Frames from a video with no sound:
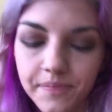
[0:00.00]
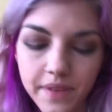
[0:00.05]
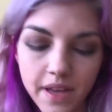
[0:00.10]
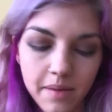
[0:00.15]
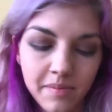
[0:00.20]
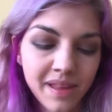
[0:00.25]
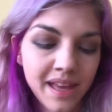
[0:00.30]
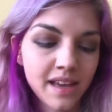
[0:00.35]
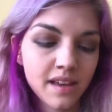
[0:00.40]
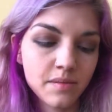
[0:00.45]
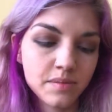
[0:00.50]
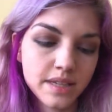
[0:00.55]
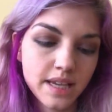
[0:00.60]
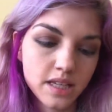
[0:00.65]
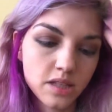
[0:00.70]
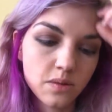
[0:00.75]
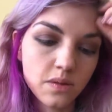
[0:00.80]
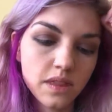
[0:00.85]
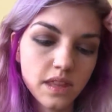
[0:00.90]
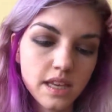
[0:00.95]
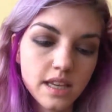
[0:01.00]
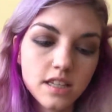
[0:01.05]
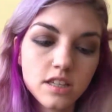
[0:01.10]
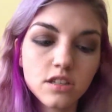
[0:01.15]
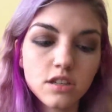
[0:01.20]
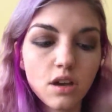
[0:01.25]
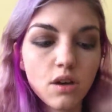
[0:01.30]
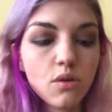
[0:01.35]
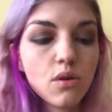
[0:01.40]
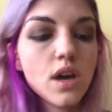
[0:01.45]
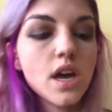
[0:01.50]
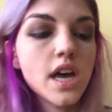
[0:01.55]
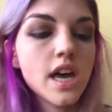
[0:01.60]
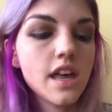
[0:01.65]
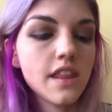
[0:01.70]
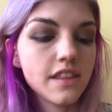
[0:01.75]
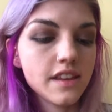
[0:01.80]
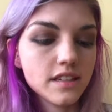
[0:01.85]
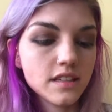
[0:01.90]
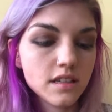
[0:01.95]
I'm like obsessed with this. So
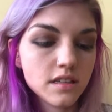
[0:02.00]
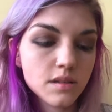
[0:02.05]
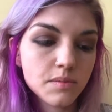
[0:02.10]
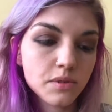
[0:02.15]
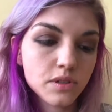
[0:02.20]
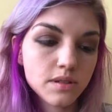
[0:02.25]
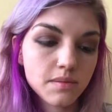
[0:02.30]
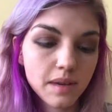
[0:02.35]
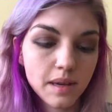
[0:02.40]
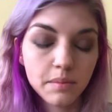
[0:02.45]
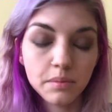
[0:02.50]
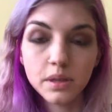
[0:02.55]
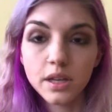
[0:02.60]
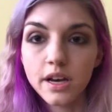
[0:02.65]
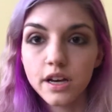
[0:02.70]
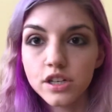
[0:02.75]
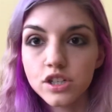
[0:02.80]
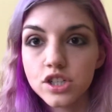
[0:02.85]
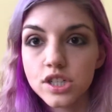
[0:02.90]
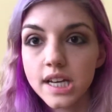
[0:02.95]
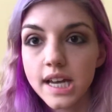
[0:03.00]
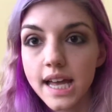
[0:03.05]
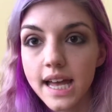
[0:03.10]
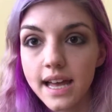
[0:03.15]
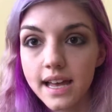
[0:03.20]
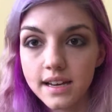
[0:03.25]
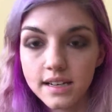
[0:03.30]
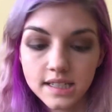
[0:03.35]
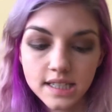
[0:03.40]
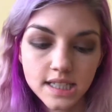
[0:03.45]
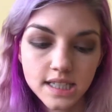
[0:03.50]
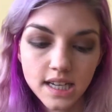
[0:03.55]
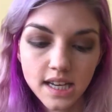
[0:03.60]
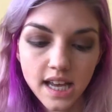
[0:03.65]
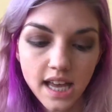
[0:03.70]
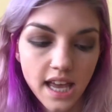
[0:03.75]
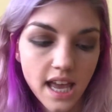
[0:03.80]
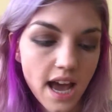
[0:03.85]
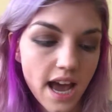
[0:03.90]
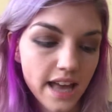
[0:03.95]
this is supposed to be a blush and
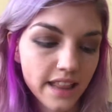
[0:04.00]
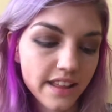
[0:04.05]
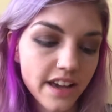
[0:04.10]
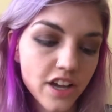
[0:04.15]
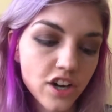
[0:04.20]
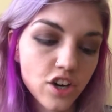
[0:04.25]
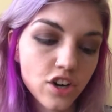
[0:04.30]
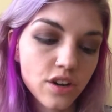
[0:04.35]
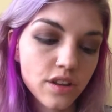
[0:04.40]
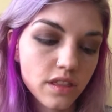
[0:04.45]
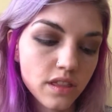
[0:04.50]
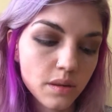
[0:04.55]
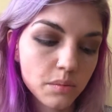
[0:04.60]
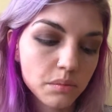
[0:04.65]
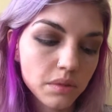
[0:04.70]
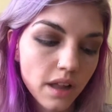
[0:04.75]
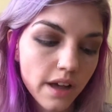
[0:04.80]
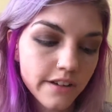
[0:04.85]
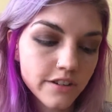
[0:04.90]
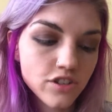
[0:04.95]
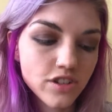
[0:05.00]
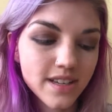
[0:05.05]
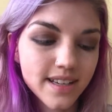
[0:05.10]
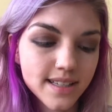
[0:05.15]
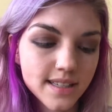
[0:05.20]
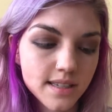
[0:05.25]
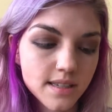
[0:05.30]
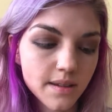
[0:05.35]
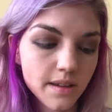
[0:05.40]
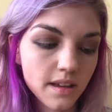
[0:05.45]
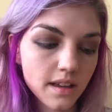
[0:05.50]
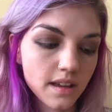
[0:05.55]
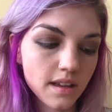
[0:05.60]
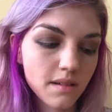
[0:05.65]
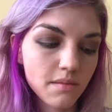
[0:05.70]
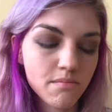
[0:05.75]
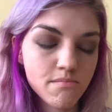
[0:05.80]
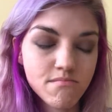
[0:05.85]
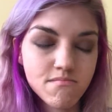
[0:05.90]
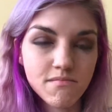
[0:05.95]
a highlighter. The blush is
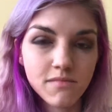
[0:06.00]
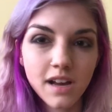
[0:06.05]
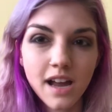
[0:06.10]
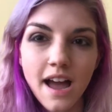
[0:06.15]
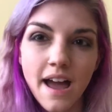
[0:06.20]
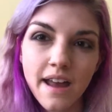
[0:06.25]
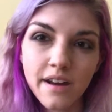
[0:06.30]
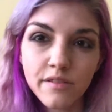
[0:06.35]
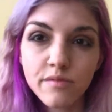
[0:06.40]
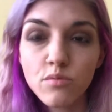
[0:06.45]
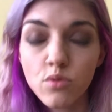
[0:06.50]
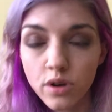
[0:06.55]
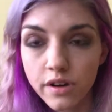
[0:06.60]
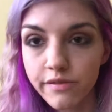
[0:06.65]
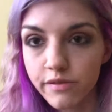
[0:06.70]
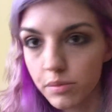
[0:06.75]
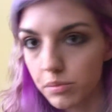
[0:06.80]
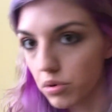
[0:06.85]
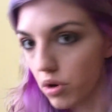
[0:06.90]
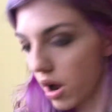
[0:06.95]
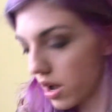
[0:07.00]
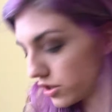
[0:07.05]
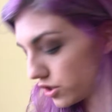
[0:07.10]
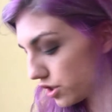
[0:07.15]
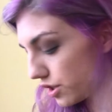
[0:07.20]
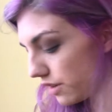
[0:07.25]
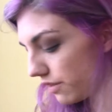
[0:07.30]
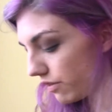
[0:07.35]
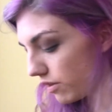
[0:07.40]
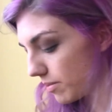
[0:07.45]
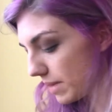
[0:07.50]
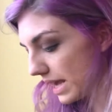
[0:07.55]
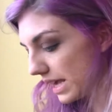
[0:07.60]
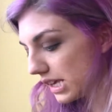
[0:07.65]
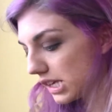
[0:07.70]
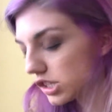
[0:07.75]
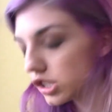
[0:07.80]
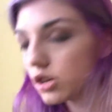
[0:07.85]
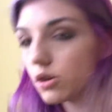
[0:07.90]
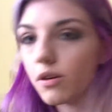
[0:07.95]
kind of more of a bronzer for me,
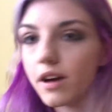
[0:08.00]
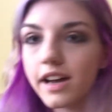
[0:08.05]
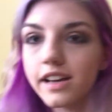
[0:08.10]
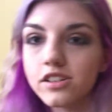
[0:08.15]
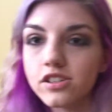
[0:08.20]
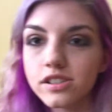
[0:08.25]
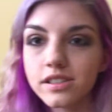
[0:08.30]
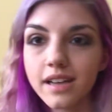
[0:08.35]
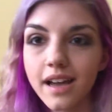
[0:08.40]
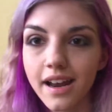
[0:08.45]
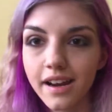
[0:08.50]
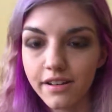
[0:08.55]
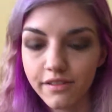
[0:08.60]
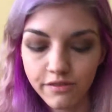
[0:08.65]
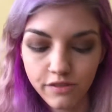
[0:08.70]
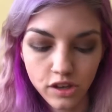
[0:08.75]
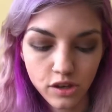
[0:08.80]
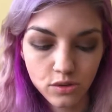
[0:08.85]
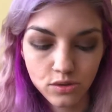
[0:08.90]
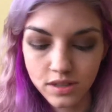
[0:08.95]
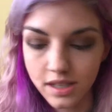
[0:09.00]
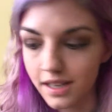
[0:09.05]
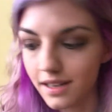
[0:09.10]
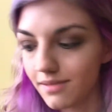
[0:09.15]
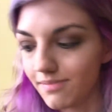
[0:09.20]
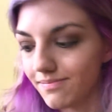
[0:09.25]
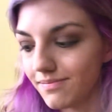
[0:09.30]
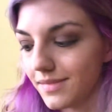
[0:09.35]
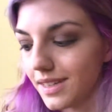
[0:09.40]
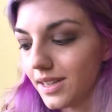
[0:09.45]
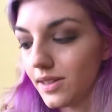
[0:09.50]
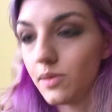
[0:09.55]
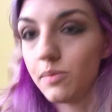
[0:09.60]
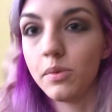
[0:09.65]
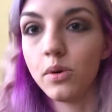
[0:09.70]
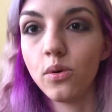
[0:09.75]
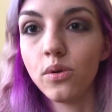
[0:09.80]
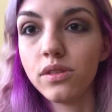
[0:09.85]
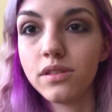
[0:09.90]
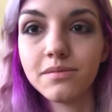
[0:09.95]
so I just kind of use it as
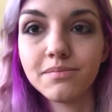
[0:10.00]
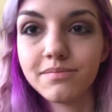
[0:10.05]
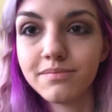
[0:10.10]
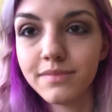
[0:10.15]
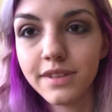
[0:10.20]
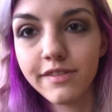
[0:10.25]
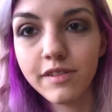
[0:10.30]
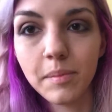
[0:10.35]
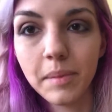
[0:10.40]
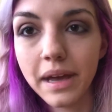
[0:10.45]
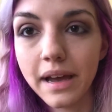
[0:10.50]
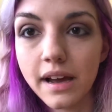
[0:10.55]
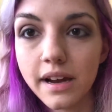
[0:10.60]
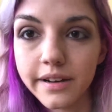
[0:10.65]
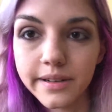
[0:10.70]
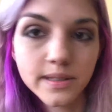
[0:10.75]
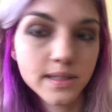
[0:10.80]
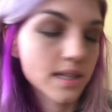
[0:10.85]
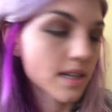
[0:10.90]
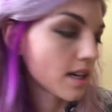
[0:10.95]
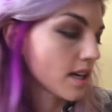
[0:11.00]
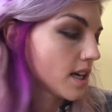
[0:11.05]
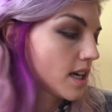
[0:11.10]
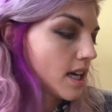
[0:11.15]
both, if I'm being honest.